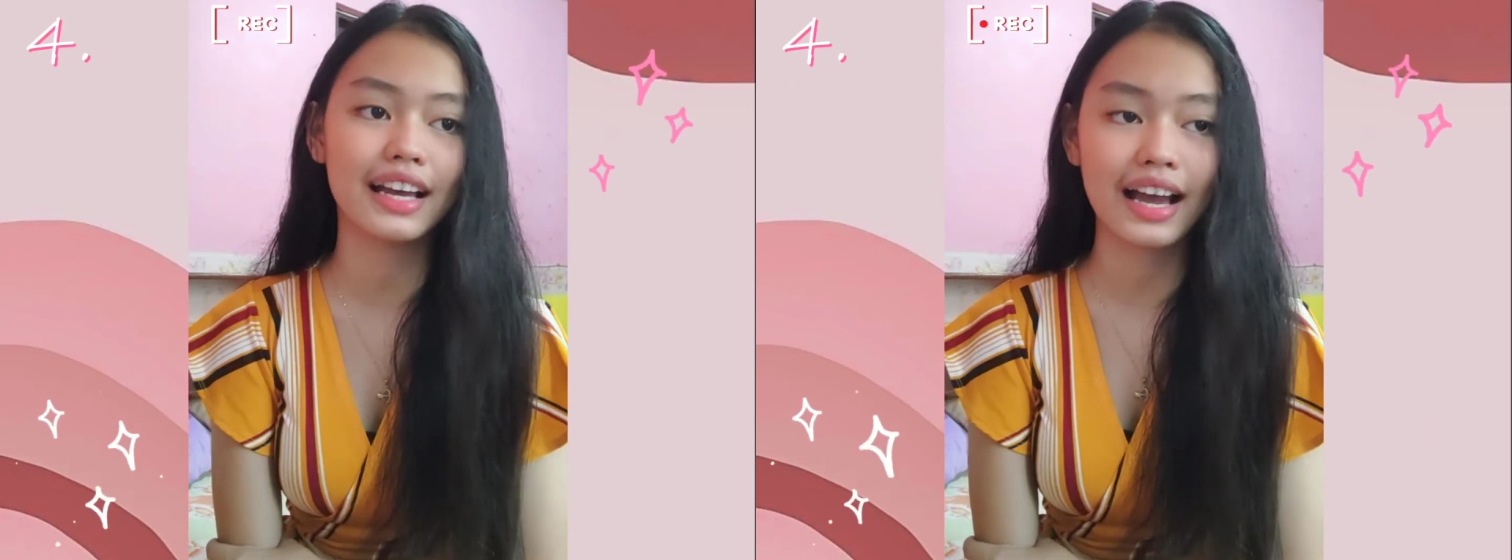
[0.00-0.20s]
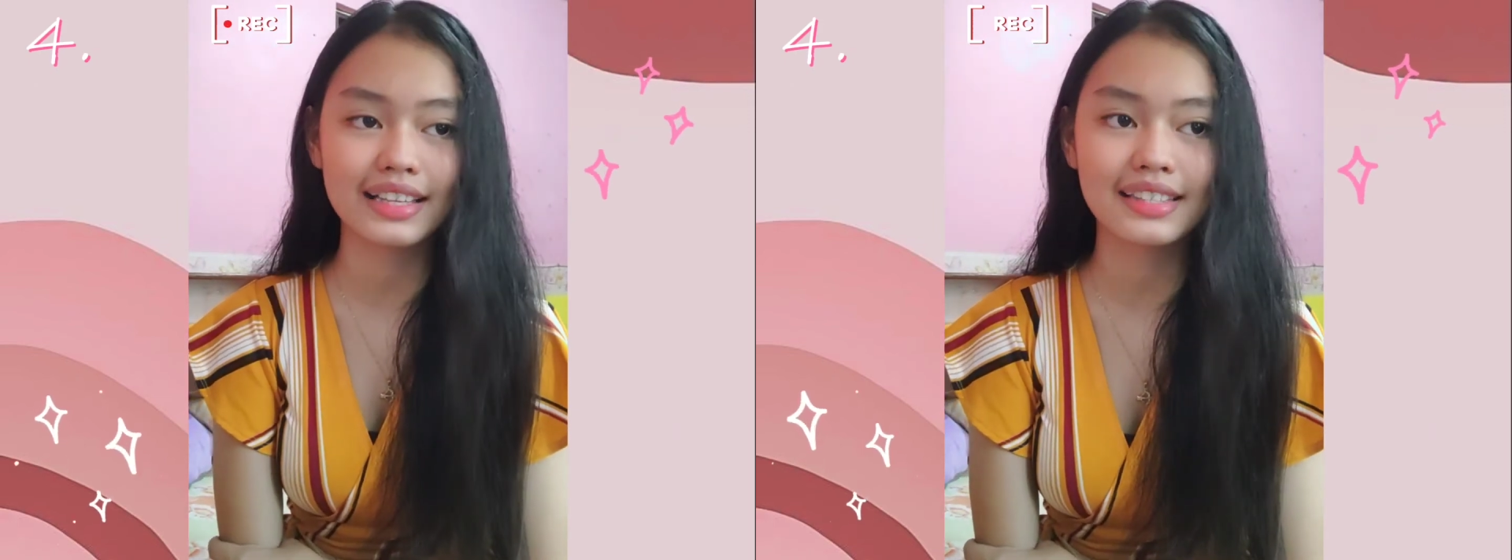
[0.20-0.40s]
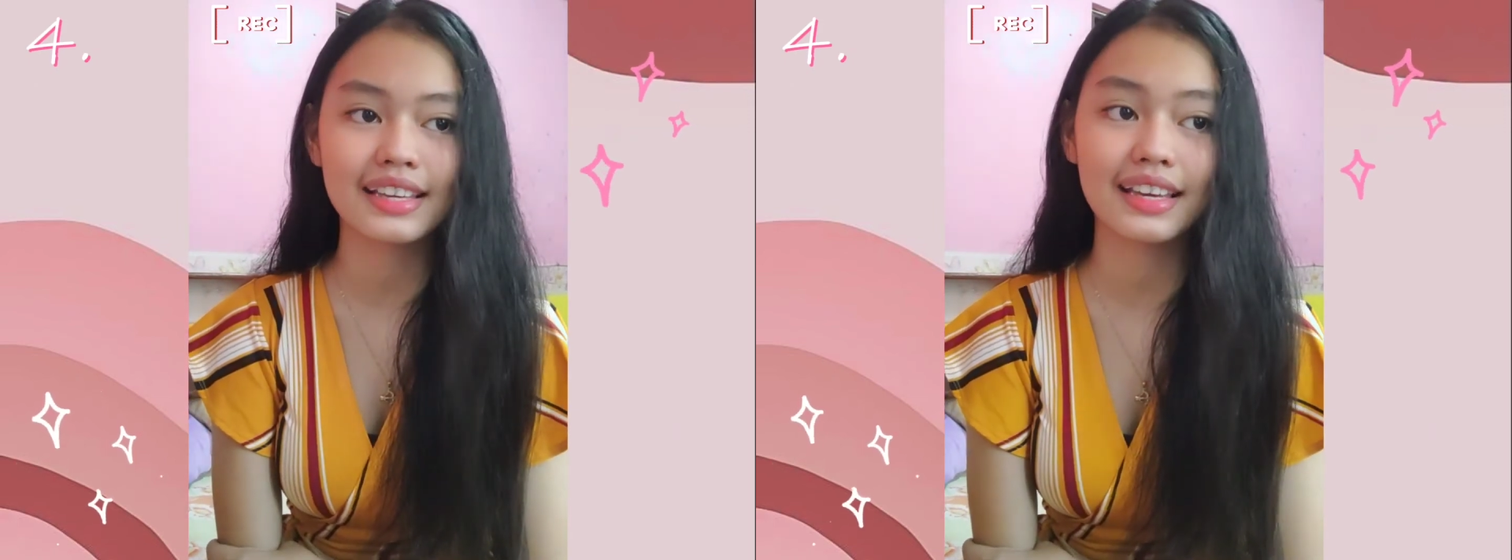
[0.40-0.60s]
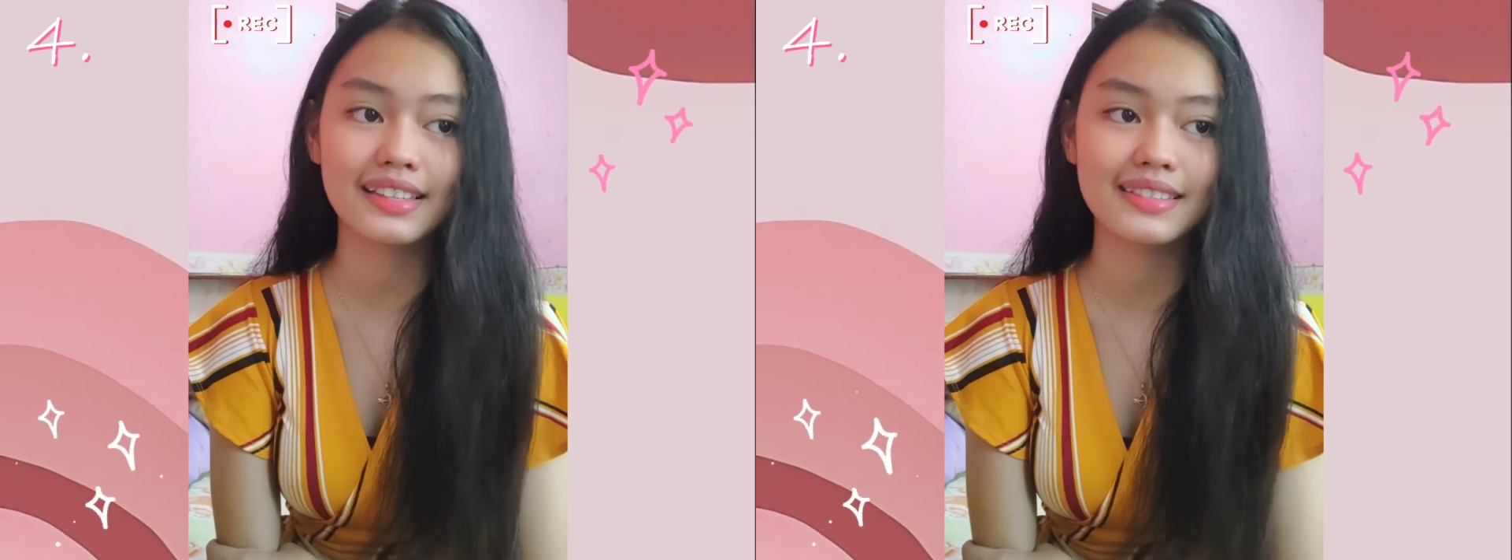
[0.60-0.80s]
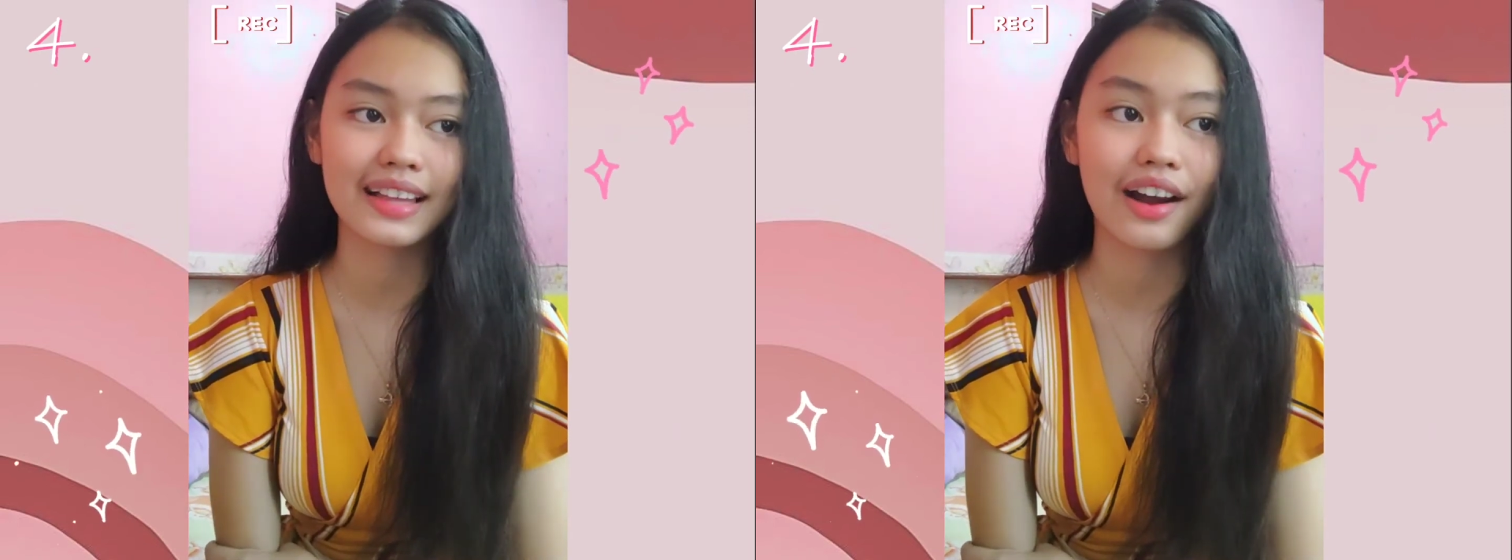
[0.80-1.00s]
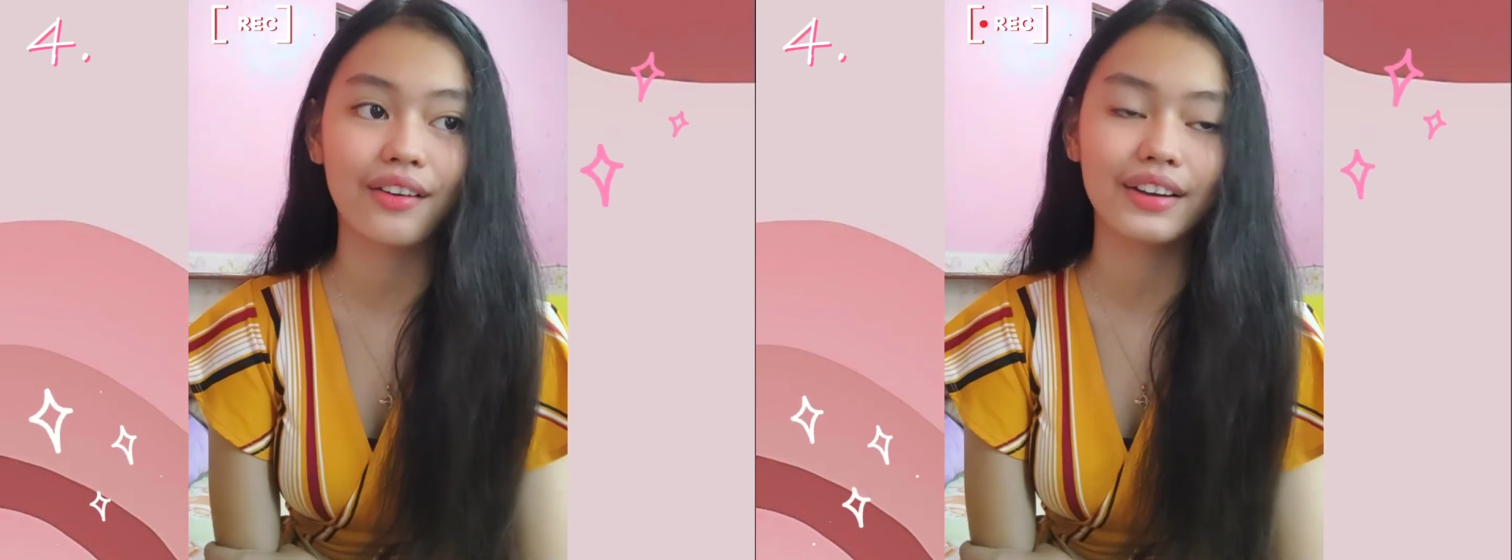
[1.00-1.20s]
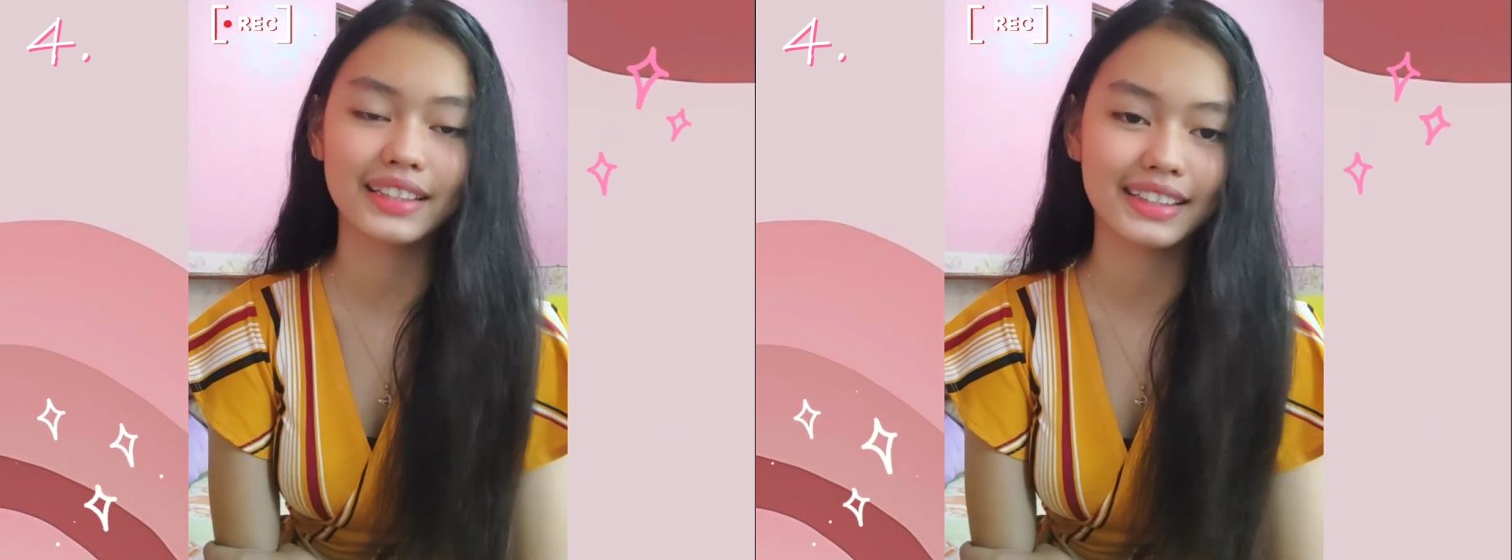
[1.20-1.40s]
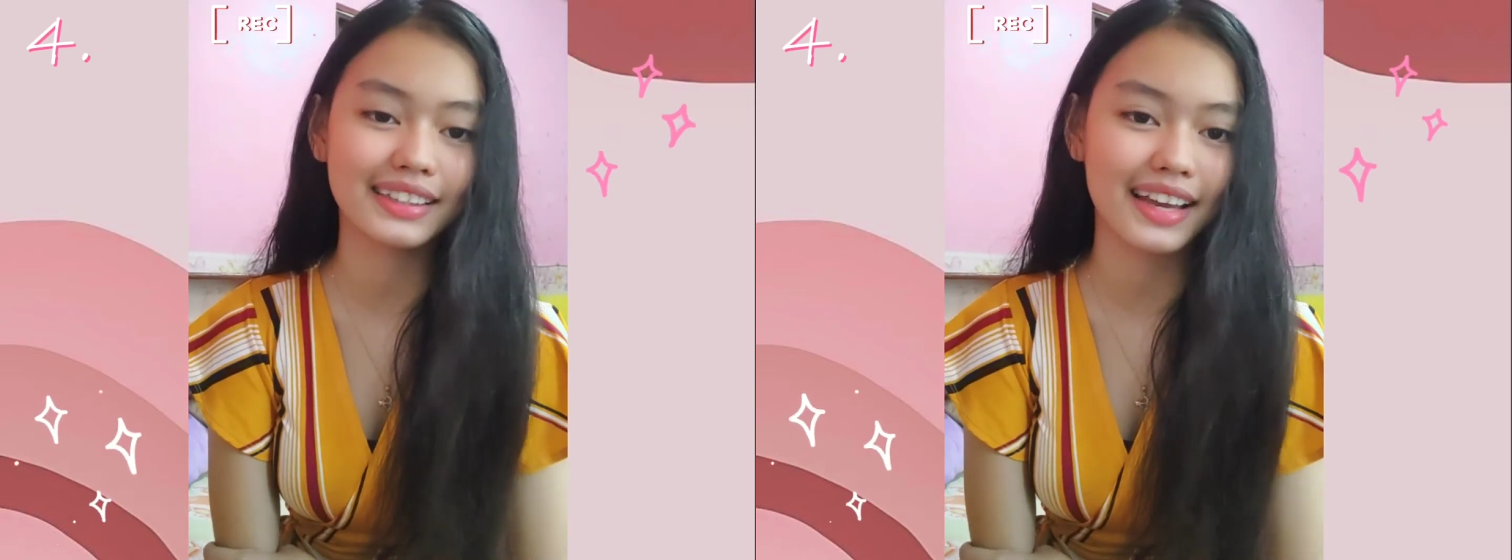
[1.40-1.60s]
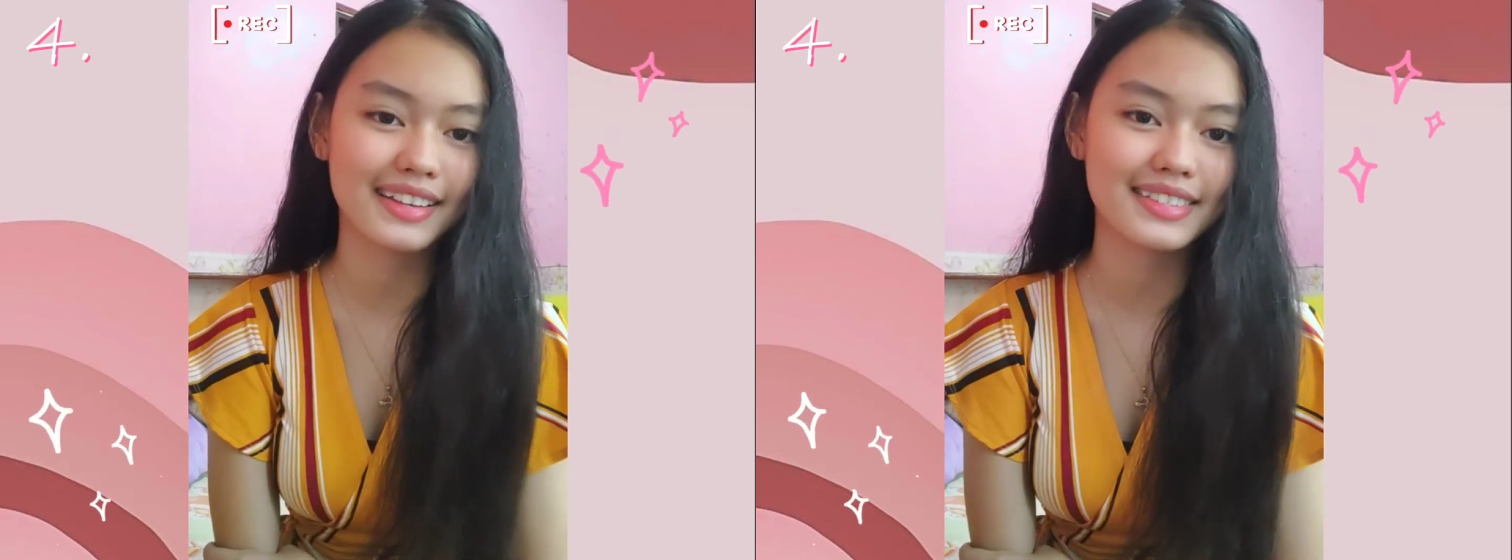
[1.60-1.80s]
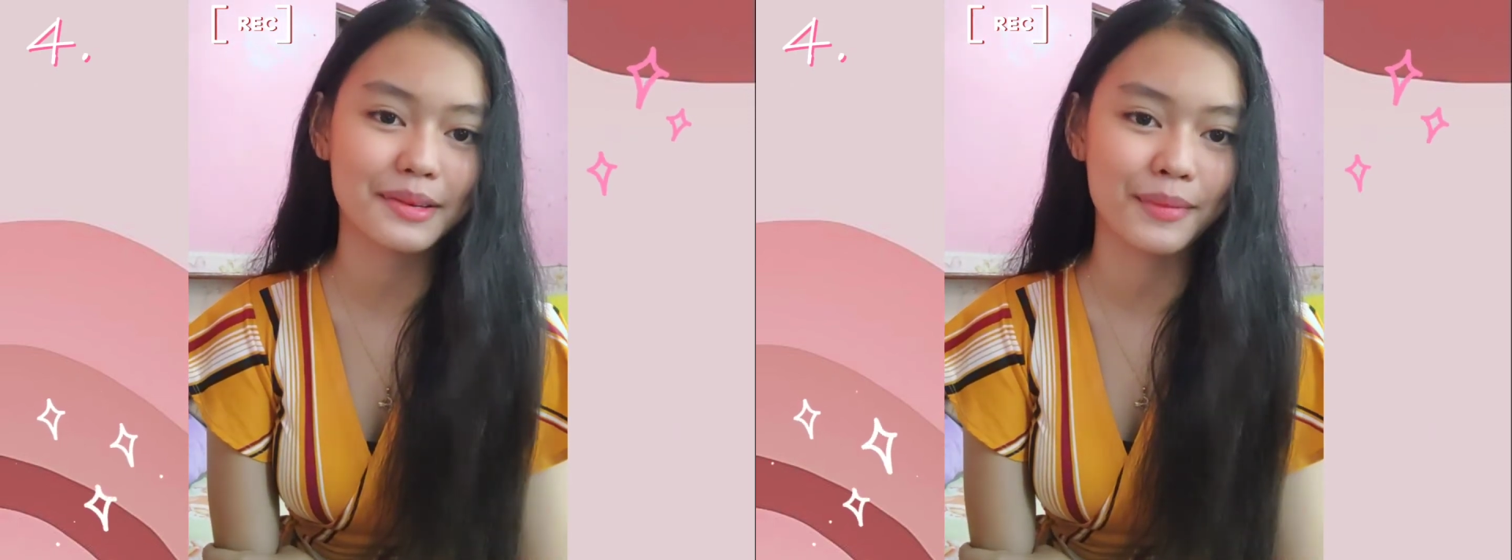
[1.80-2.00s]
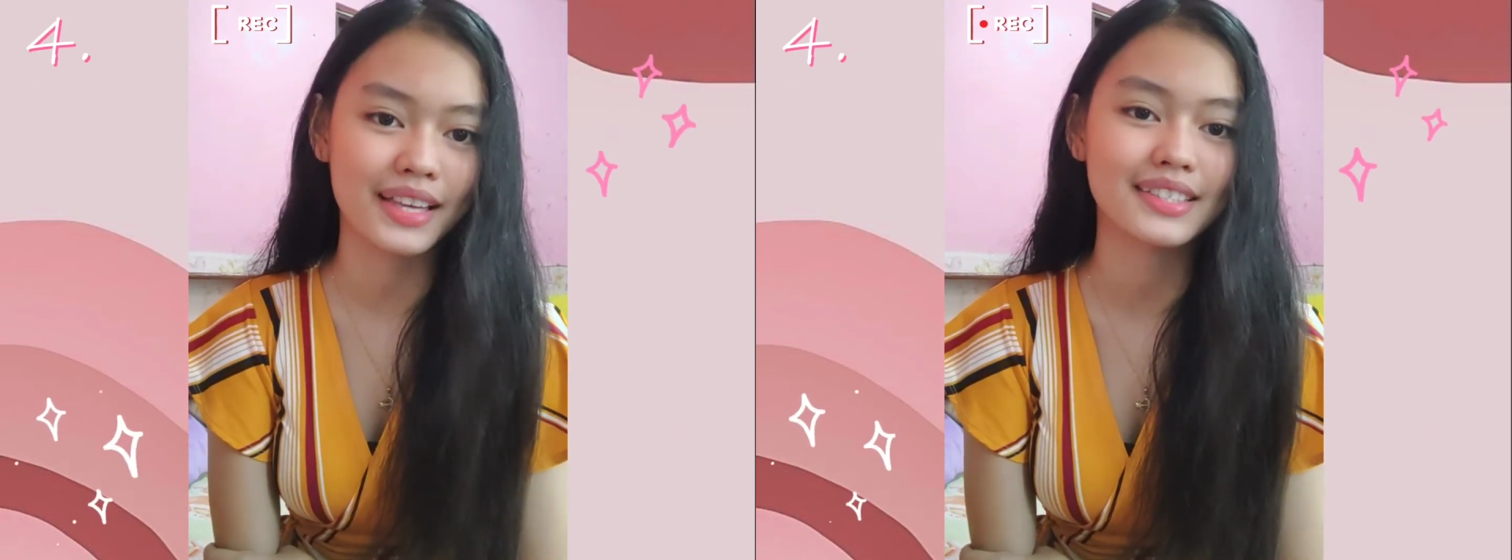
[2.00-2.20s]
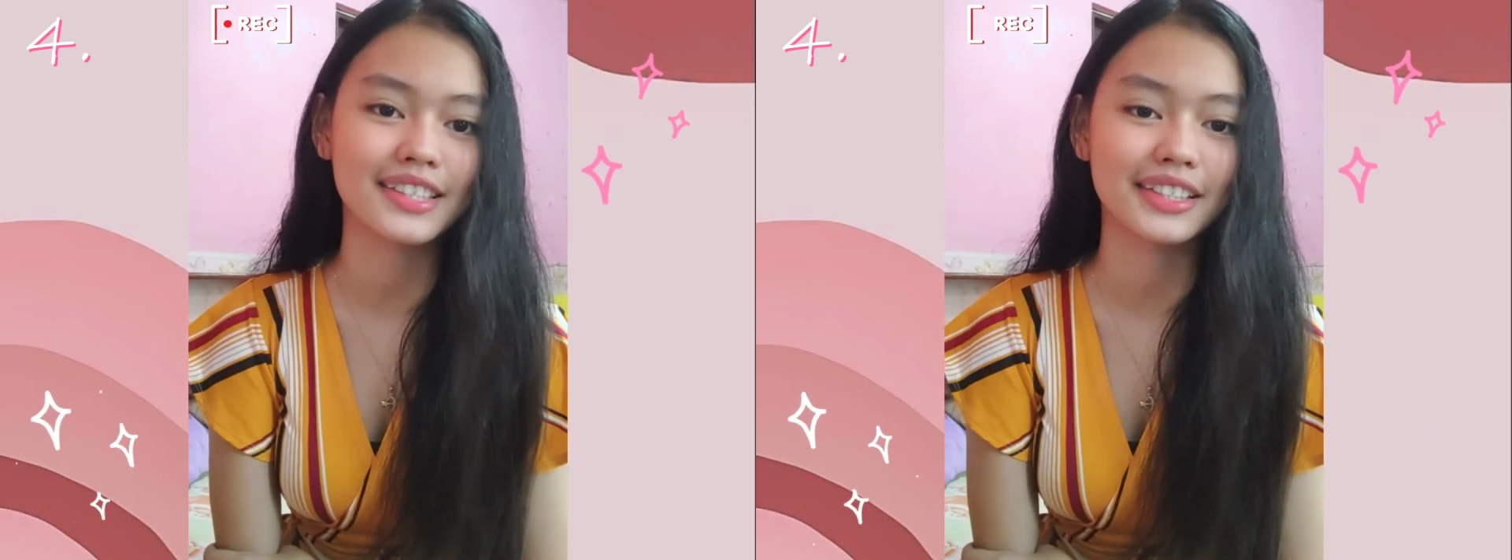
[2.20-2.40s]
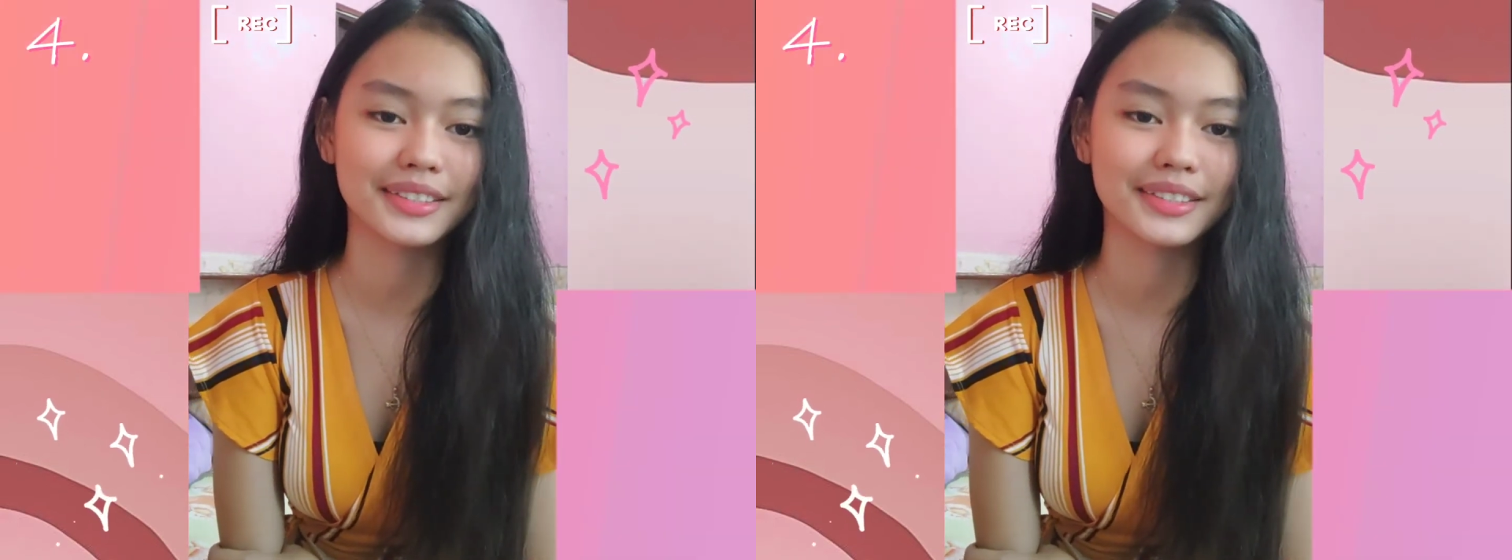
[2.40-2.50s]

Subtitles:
as he is now in the next semester.